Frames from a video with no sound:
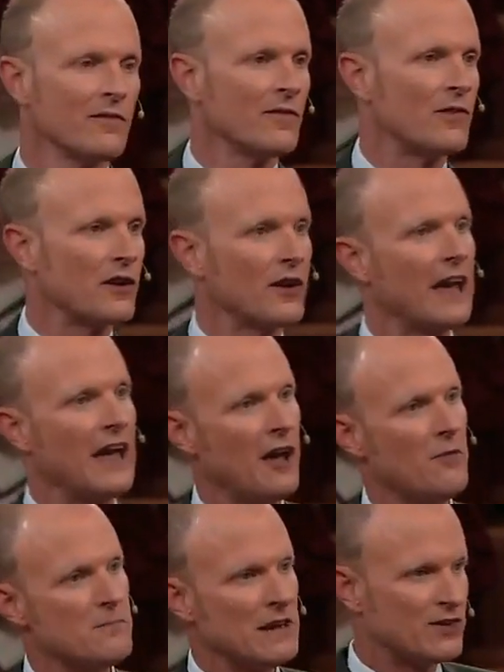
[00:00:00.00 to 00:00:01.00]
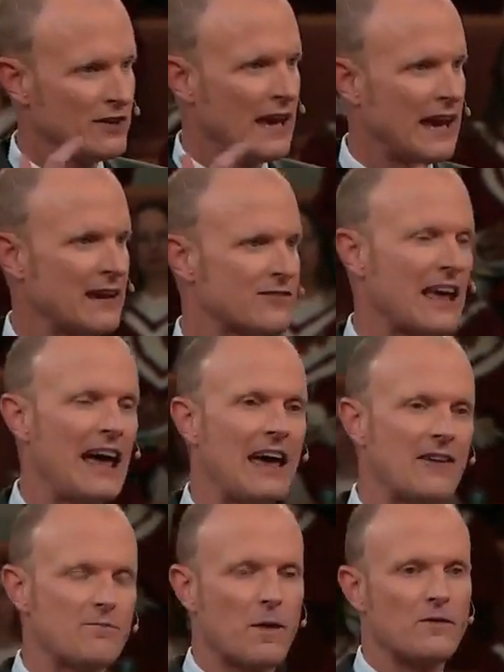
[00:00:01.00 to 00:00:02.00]
They're going to help me today as I
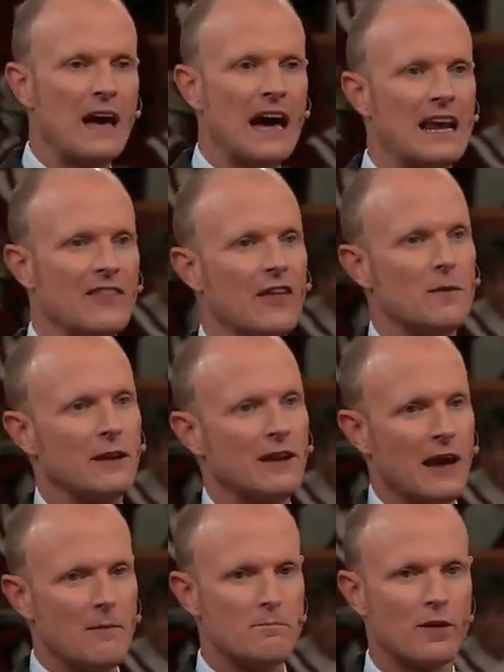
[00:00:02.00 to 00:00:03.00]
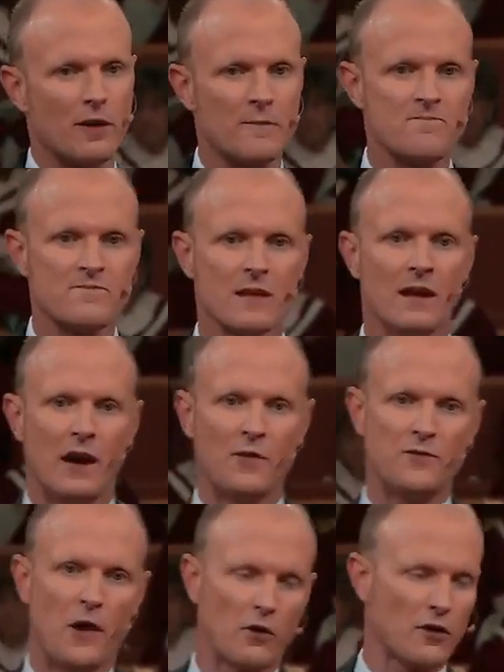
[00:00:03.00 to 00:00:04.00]
have provided them a number of
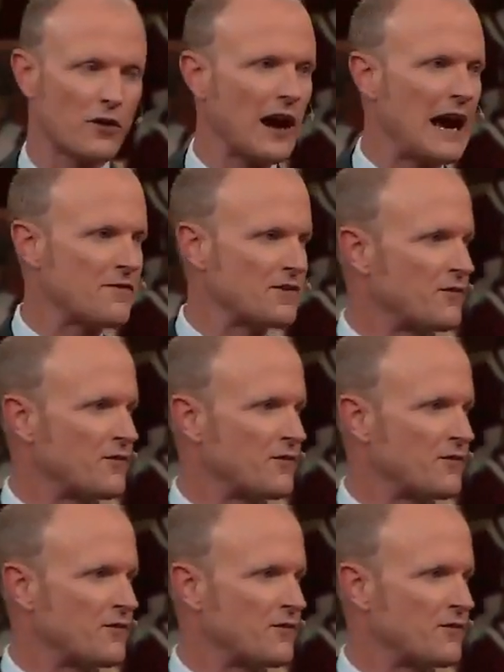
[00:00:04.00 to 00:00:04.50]
photographs.